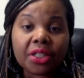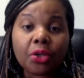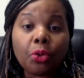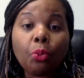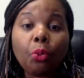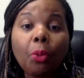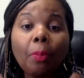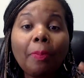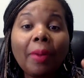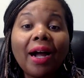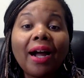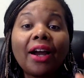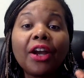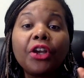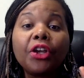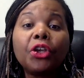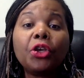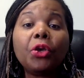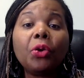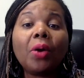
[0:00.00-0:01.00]
Well, buyer,
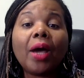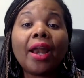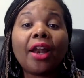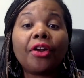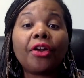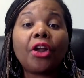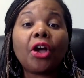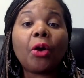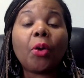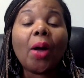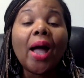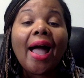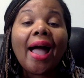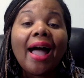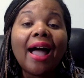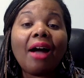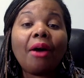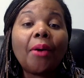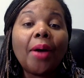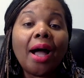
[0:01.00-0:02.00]
you got to know
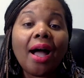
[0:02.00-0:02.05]
how